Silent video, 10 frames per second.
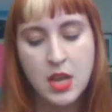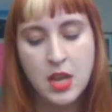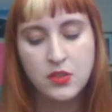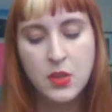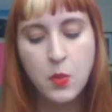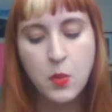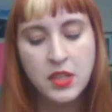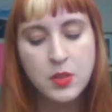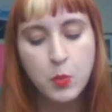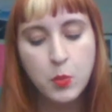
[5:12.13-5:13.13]
She
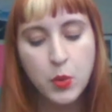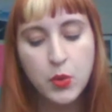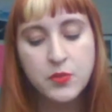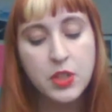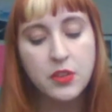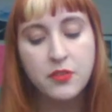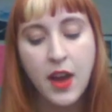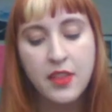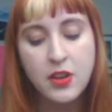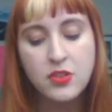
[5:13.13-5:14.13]
wanted to prove to her
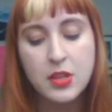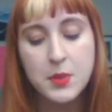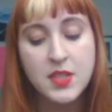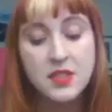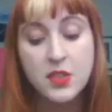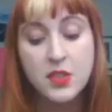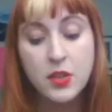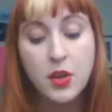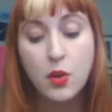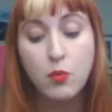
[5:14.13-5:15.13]
father she was as
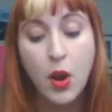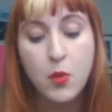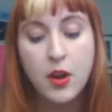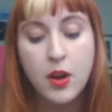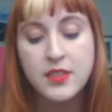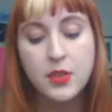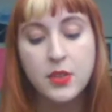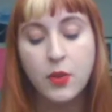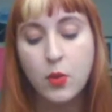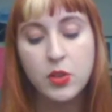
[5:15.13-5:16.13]
good a rower as her
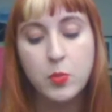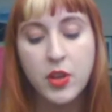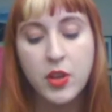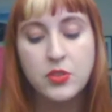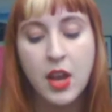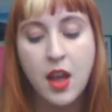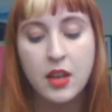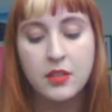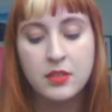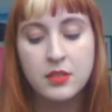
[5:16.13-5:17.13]
older brother,
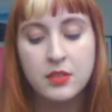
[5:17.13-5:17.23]
John.